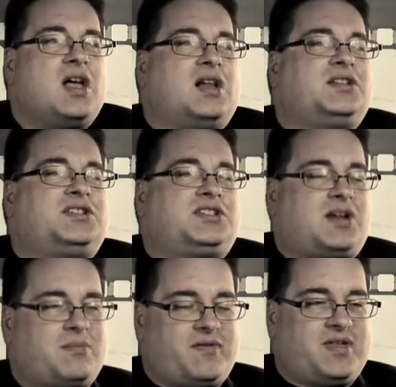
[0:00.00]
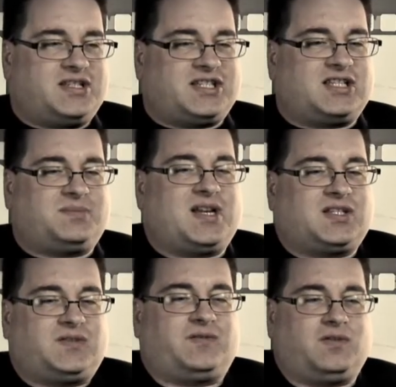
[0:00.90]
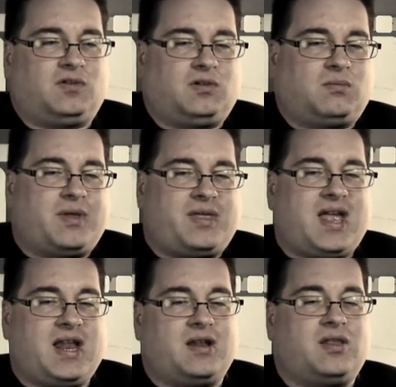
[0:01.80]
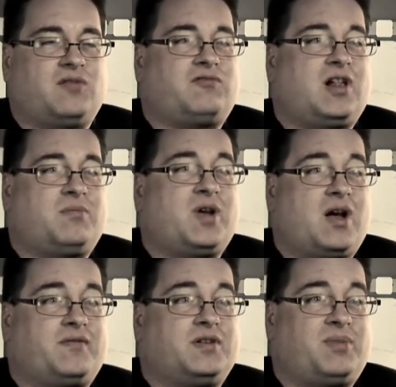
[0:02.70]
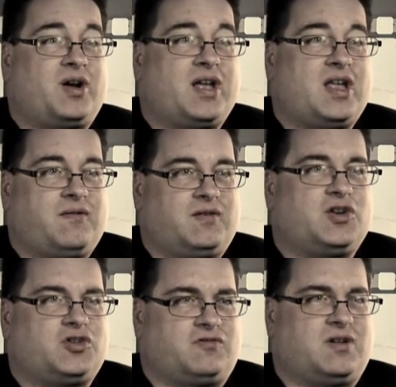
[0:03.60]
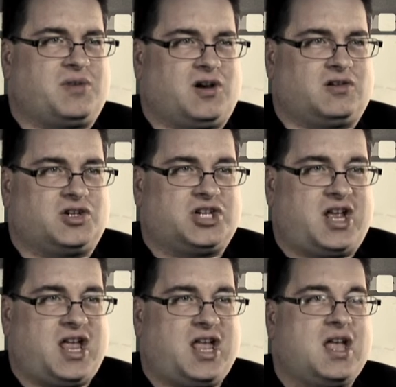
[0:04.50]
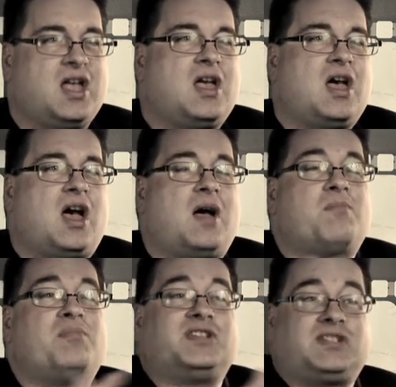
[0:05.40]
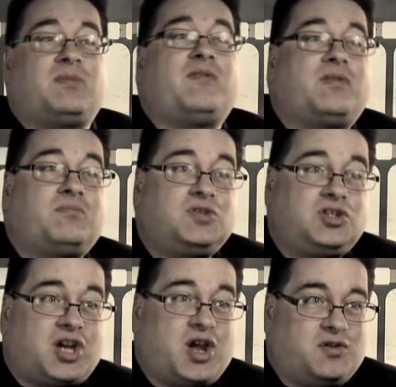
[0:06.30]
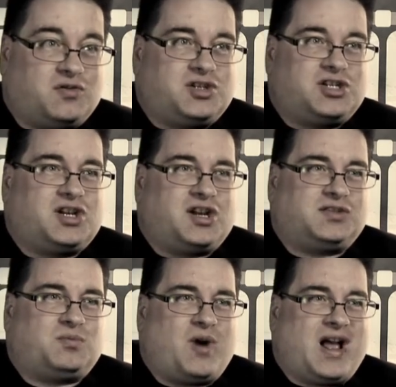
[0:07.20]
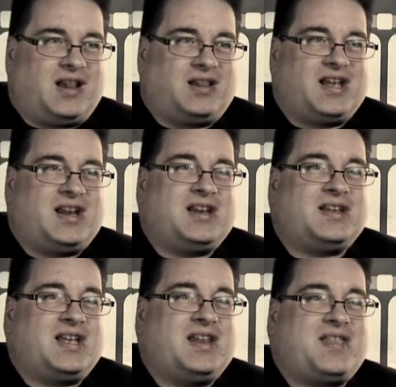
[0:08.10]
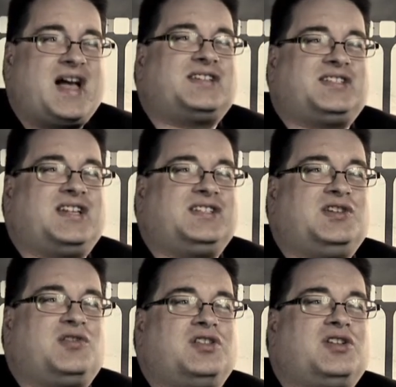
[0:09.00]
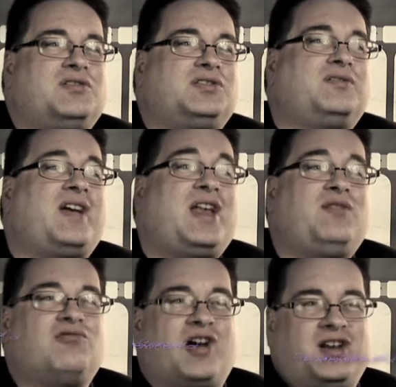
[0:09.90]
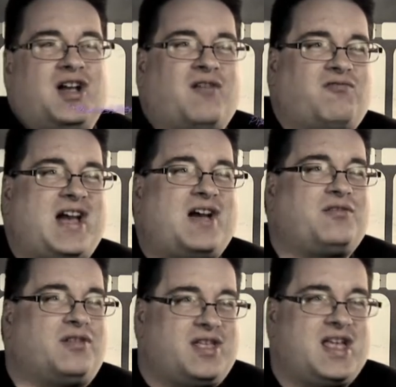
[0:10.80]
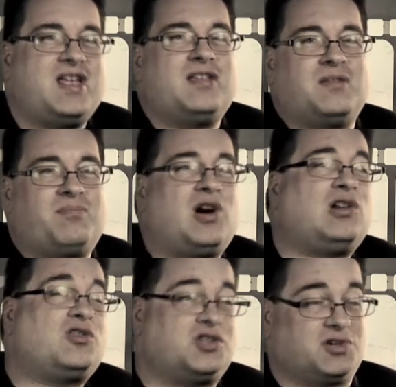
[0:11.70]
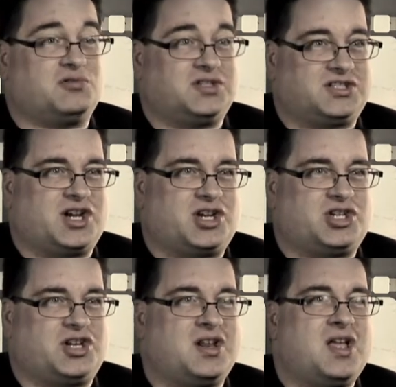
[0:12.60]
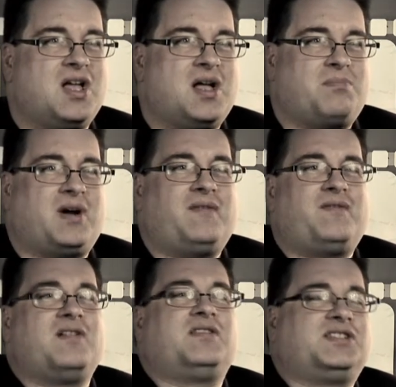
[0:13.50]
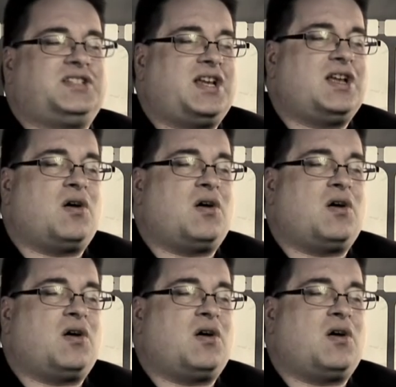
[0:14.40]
And some of these aspects fall within the realm covered by evolutionary biology, but some of them don't as well. And in that sense, you can do a sort of end run around the biological discussion by focusing